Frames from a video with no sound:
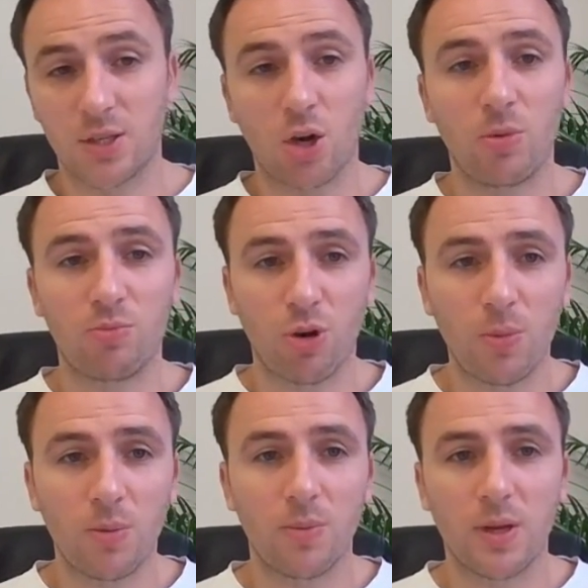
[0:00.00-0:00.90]
common
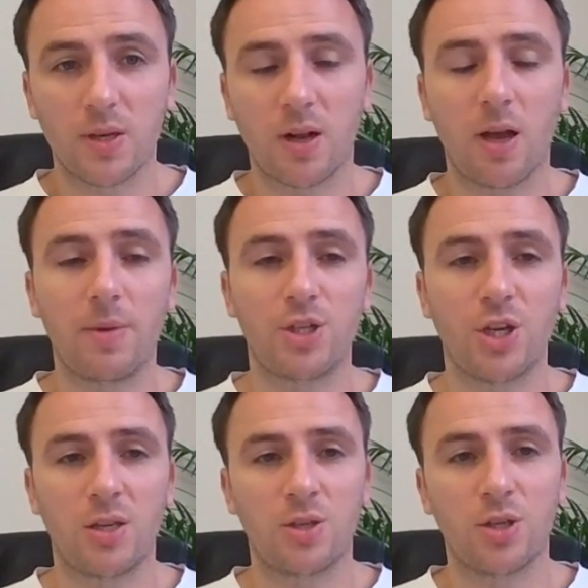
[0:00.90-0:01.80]
problem in climate
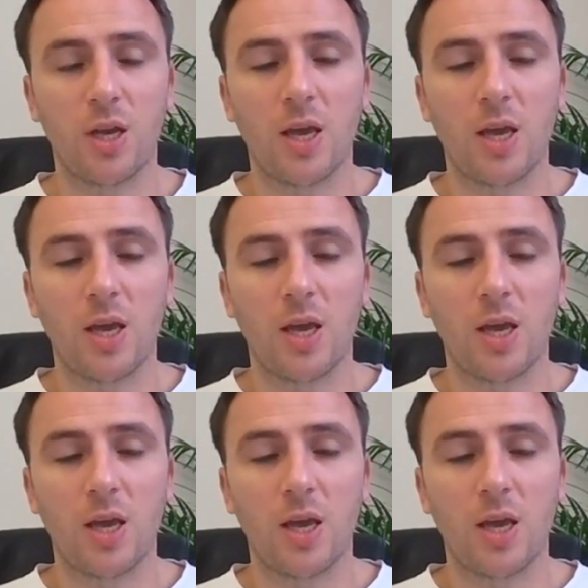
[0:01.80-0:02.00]
change.